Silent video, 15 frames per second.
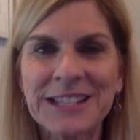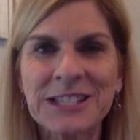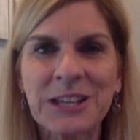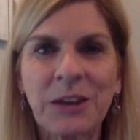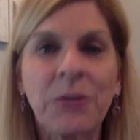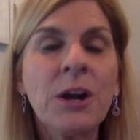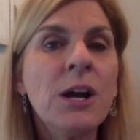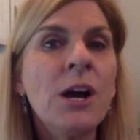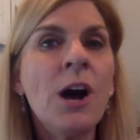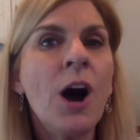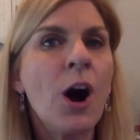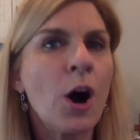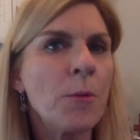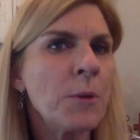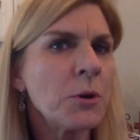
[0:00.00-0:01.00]
So
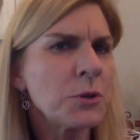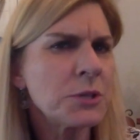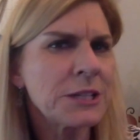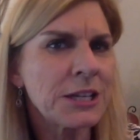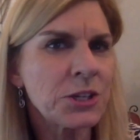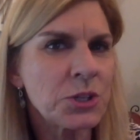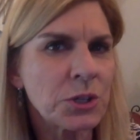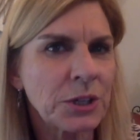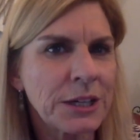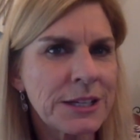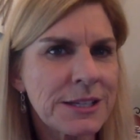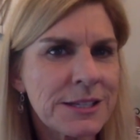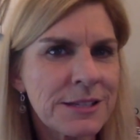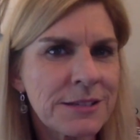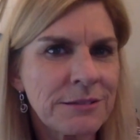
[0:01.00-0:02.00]
homeowners
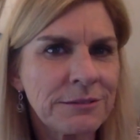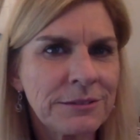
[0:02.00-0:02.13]
insurance,